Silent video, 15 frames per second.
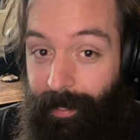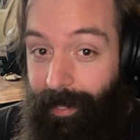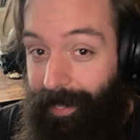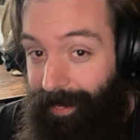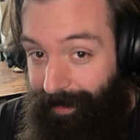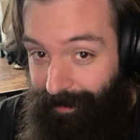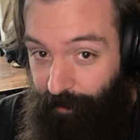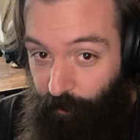
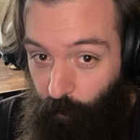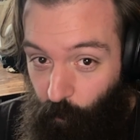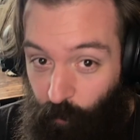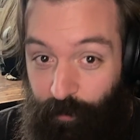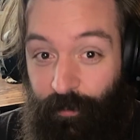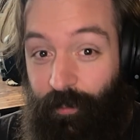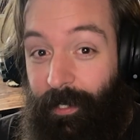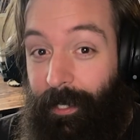And it's
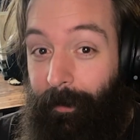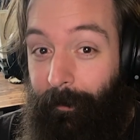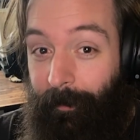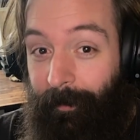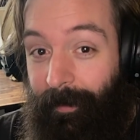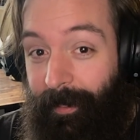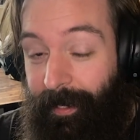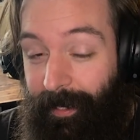once a year
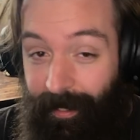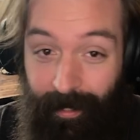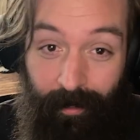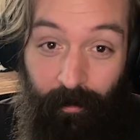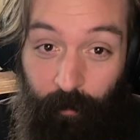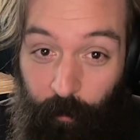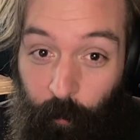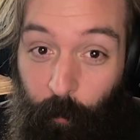in
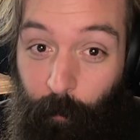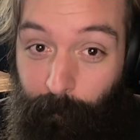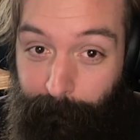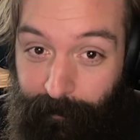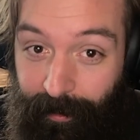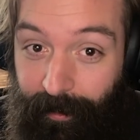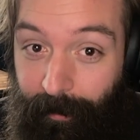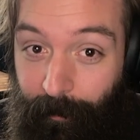a cool
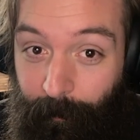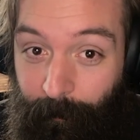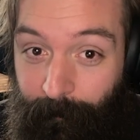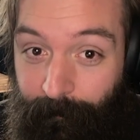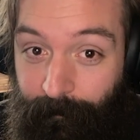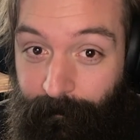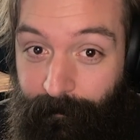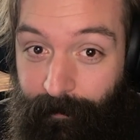video
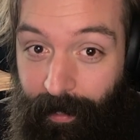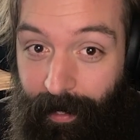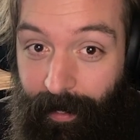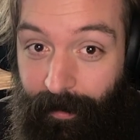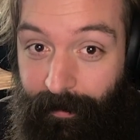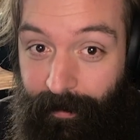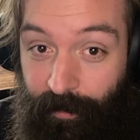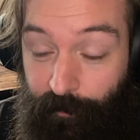
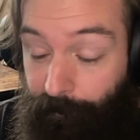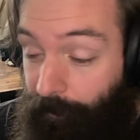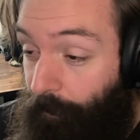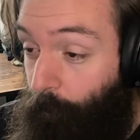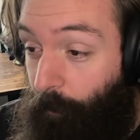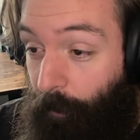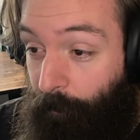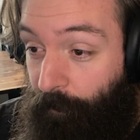that is very
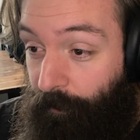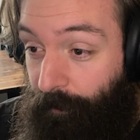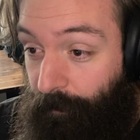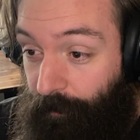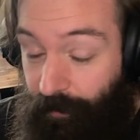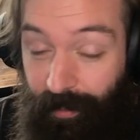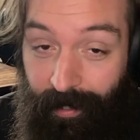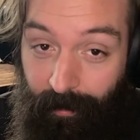well
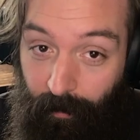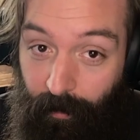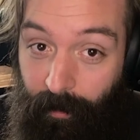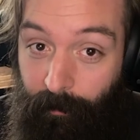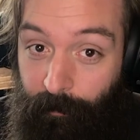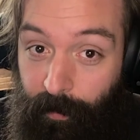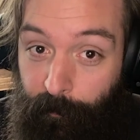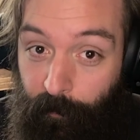produced and a lot of
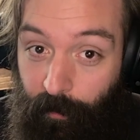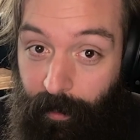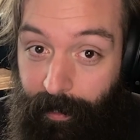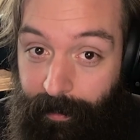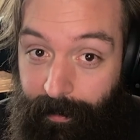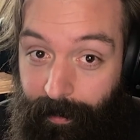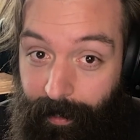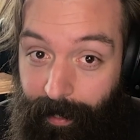people
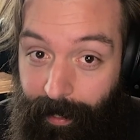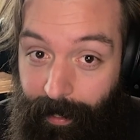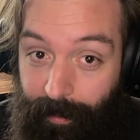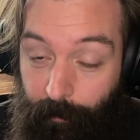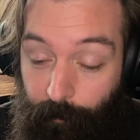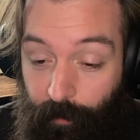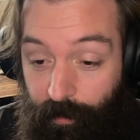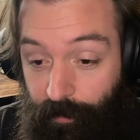like. And
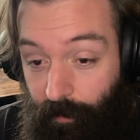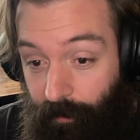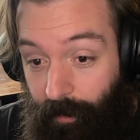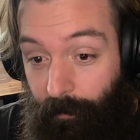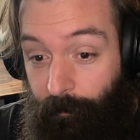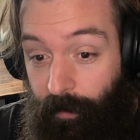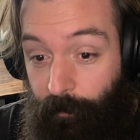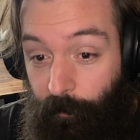it brings a lot
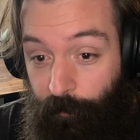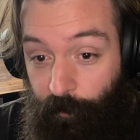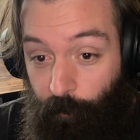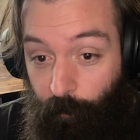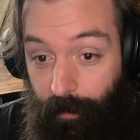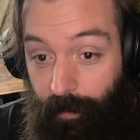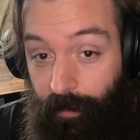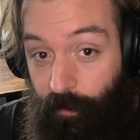of people to
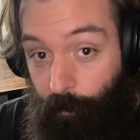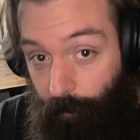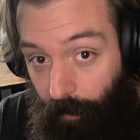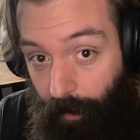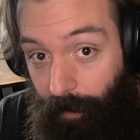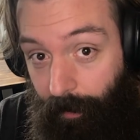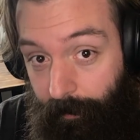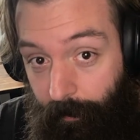read his
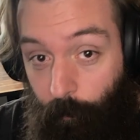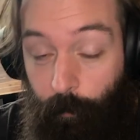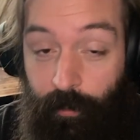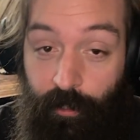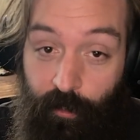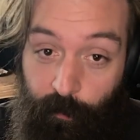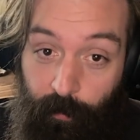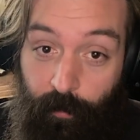blog, which
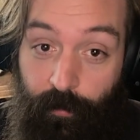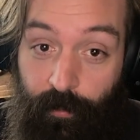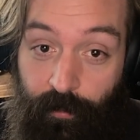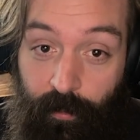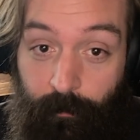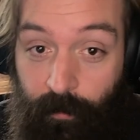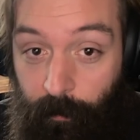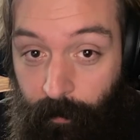exposes
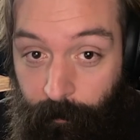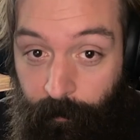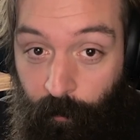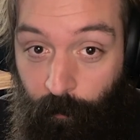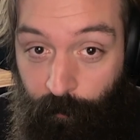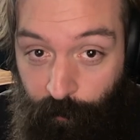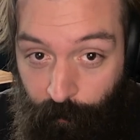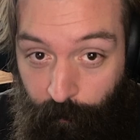them to biblical
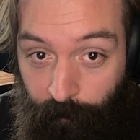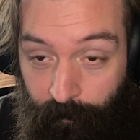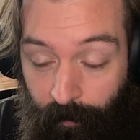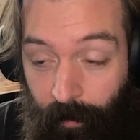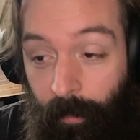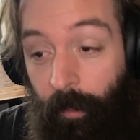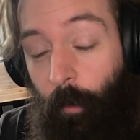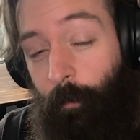truth,
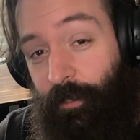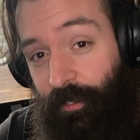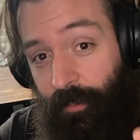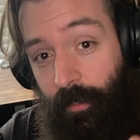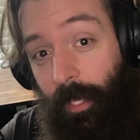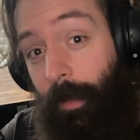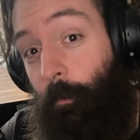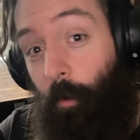which is a
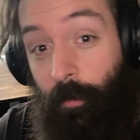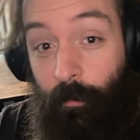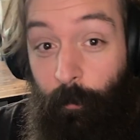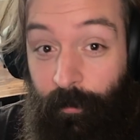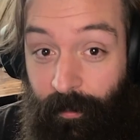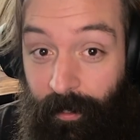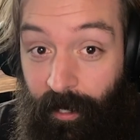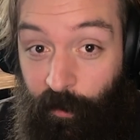lot more than what
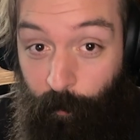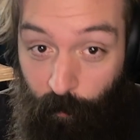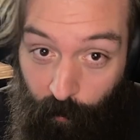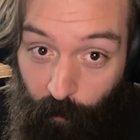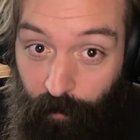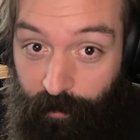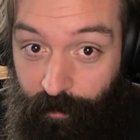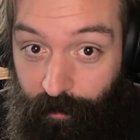the Gospel
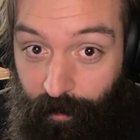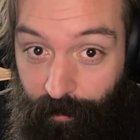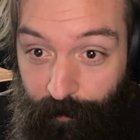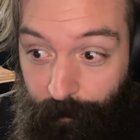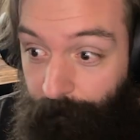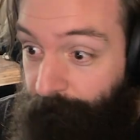Coalition does.